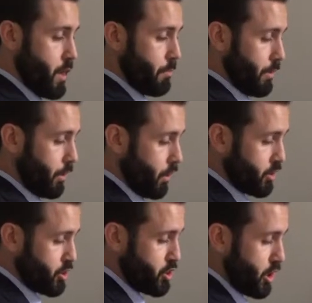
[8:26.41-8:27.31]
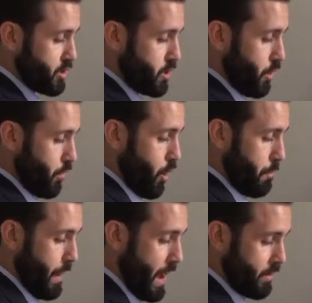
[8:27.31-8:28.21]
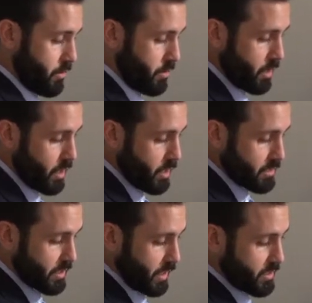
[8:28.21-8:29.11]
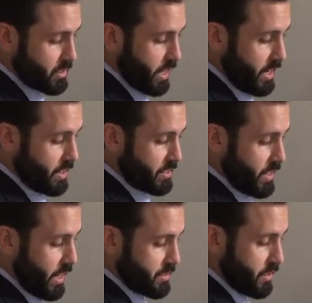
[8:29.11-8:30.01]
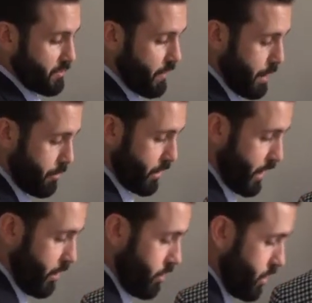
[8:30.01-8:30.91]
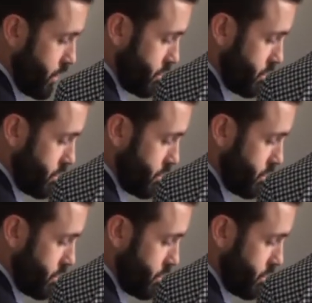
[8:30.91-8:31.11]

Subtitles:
but they'll adjust the overall pattern to kind of take this excess fabric out,